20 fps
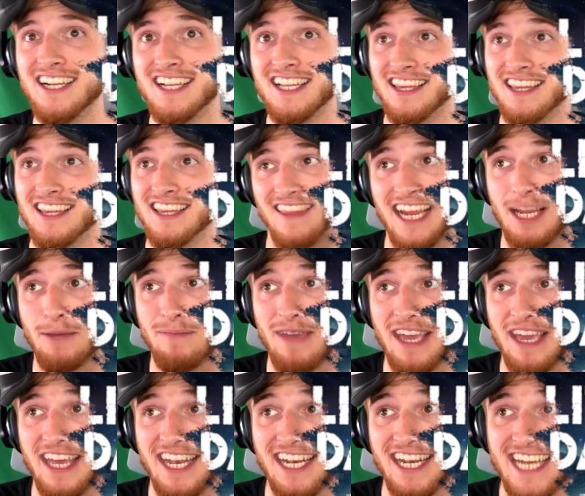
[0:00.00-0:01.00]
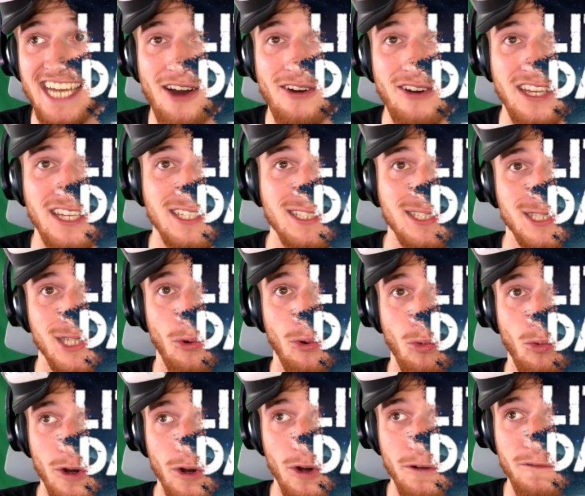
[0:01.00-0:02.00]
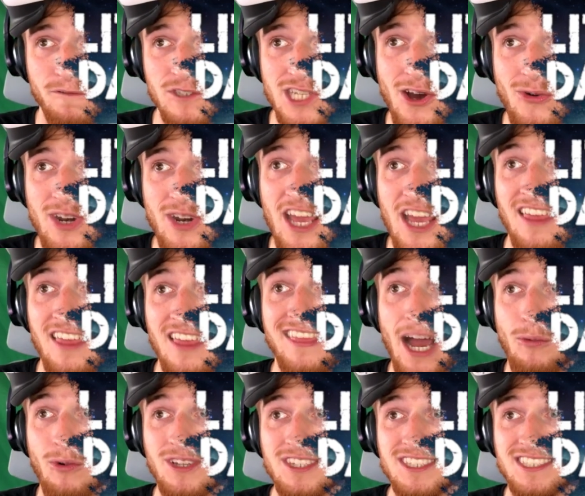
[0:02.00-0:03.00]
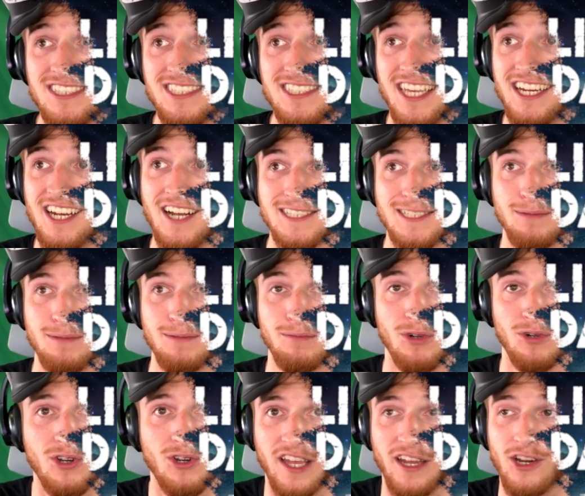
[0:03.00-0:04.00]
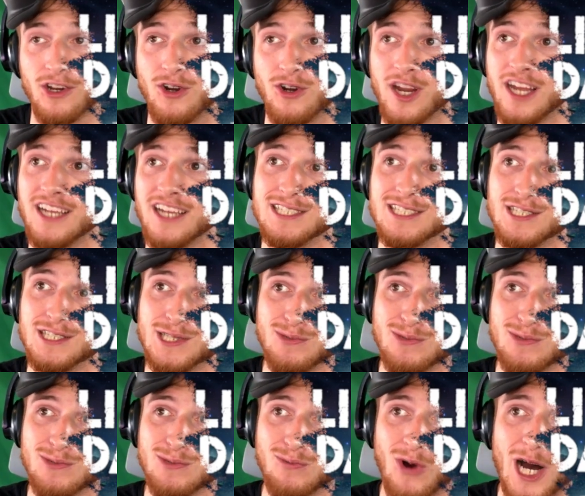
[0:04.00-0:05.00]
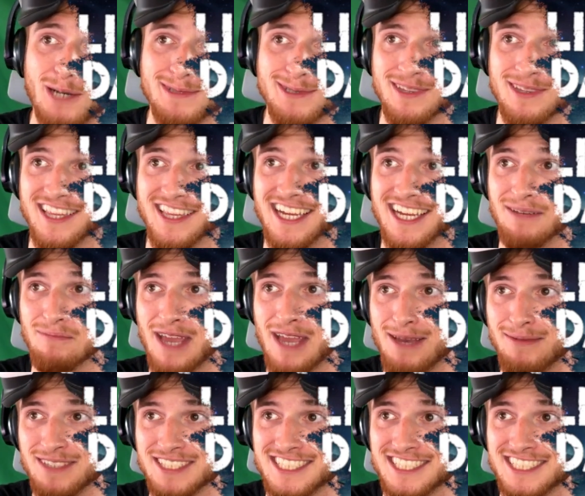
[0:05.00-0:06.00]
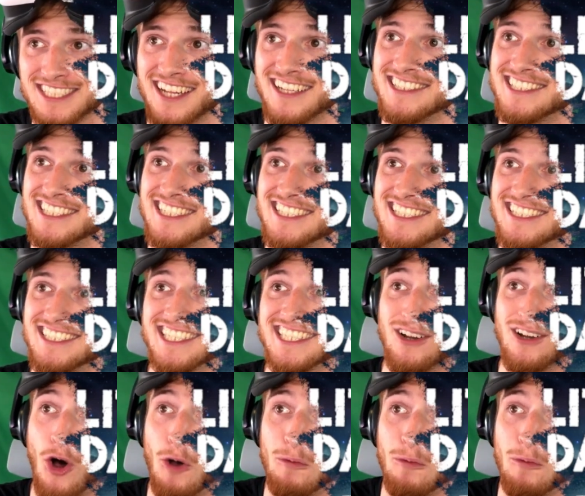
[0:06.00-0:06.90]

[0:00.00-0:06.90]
Lake Manitou is the wolf zone. That one's like got some like crazy swamps with like mammoth skeletons. It's like all